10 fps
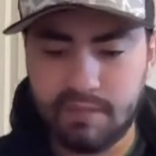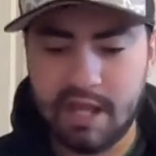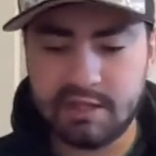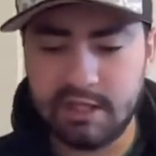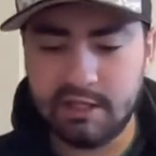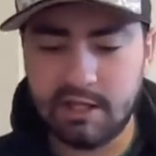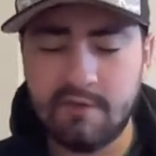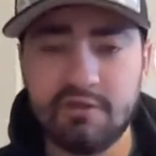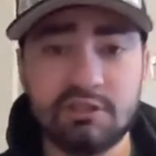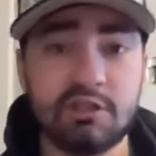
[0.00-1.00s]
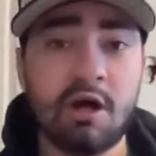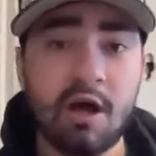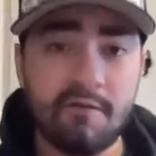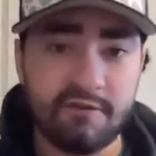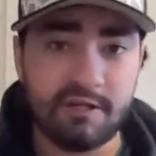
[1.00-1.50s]
I think if he's a
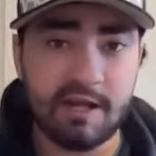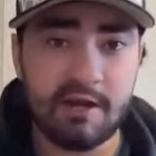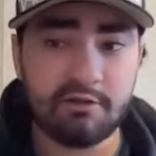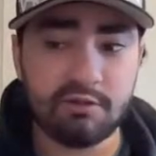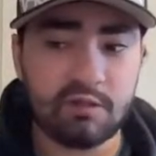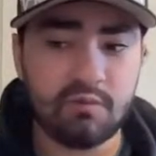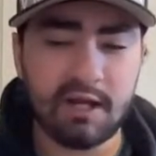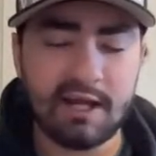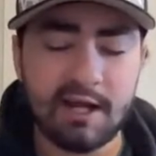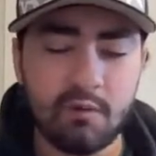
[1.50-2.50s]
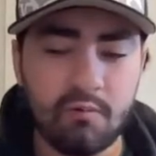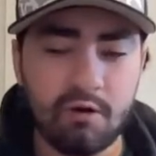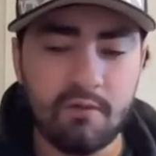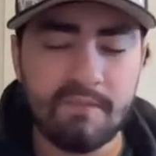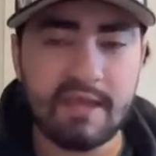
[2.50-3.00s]
confident character, like what I kind of
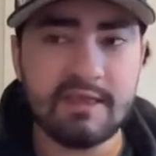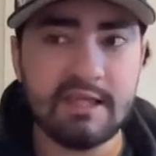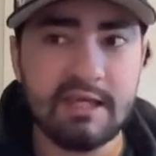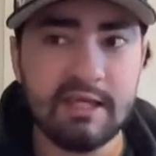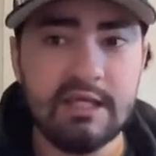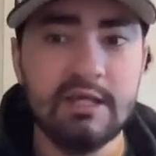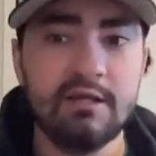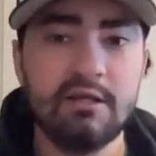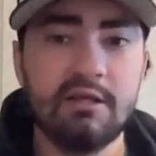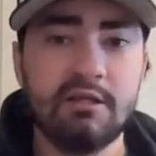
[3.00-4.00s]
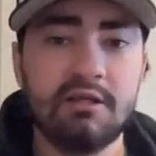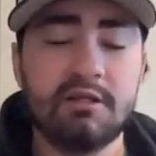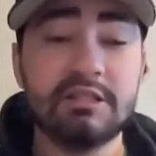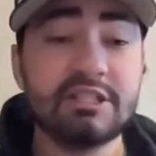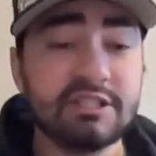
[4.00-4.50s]
want, I'm thinking
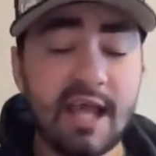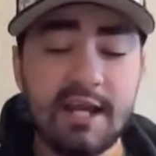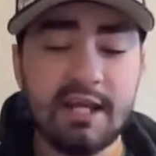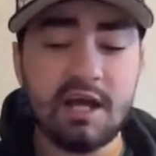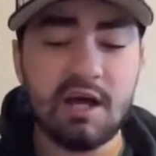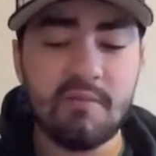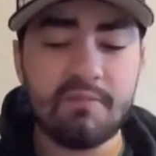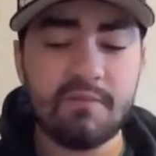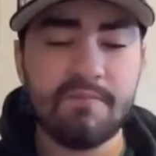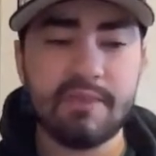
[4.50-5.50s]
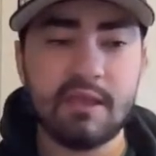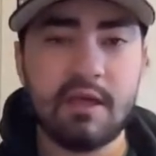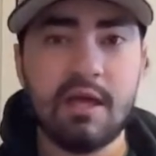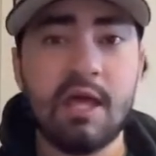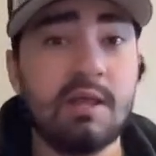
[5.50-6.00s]
the standing up
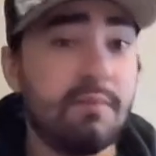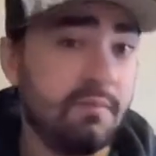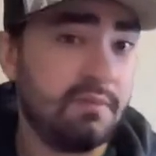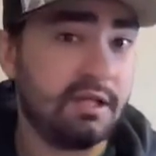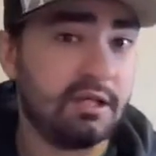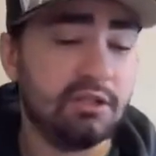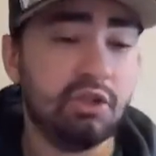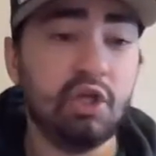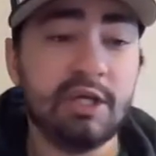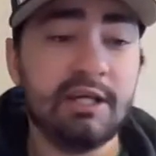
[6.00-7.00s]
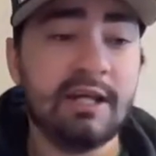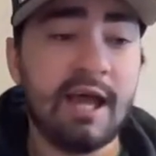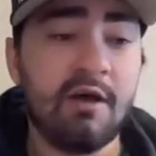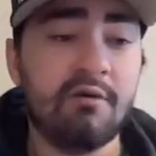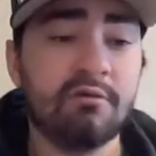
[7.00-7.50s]
and maybe like looking
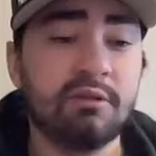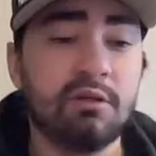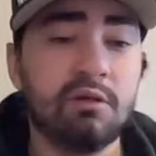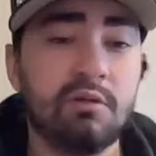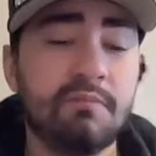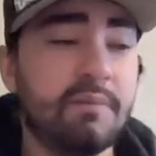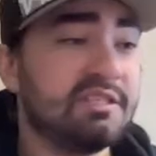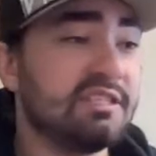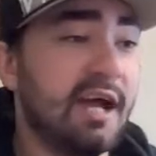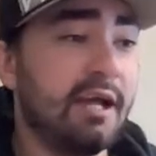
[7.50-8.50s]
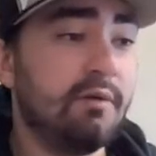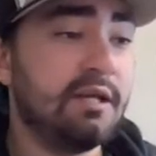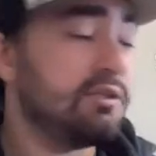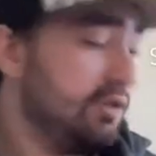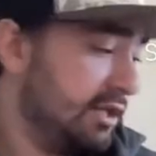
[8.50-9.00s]
down, maybe
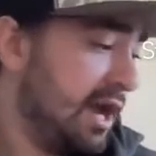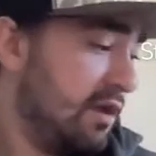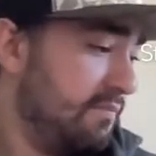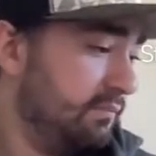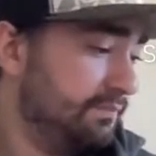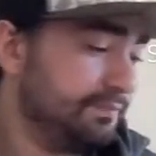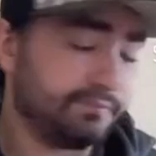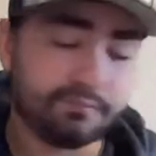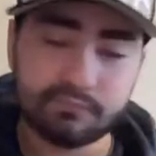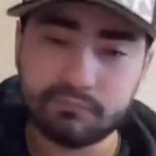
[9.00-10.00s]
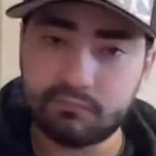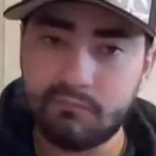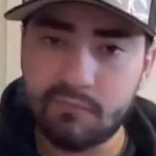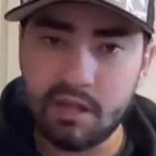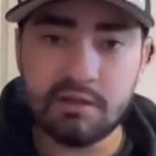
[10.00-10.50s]
sideways looking at him.
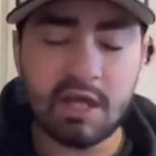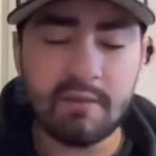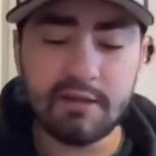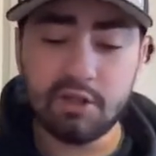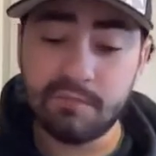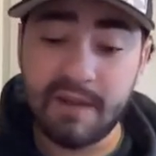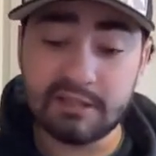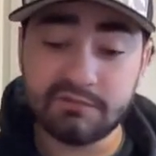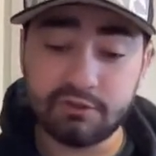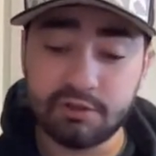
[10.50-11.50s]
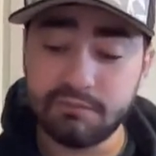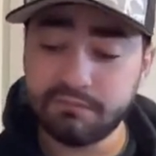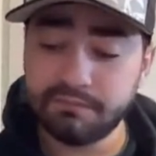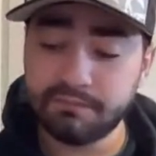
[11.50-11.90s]
That might look best for him.